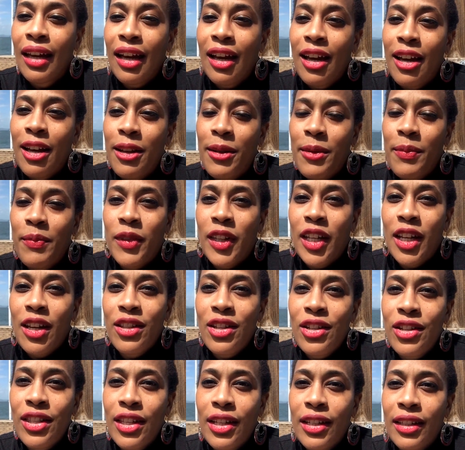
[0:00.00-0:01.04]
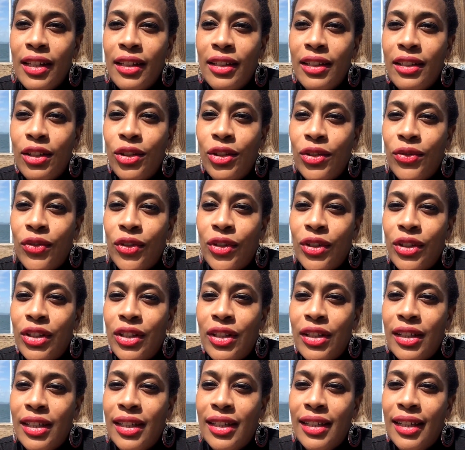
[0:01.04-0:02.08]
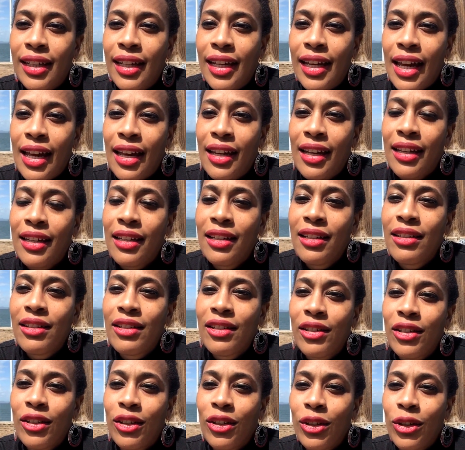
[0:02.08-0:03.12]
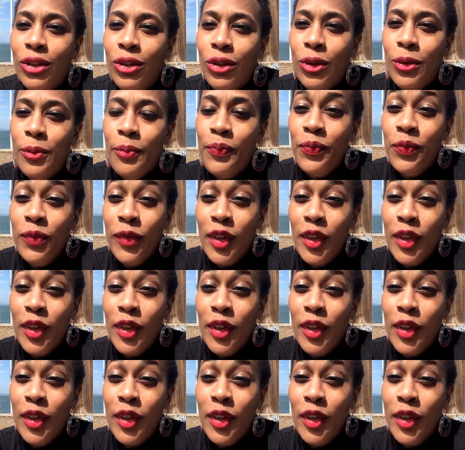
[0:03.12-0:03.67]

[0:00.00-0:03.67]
The other thing that's useful is just to get into,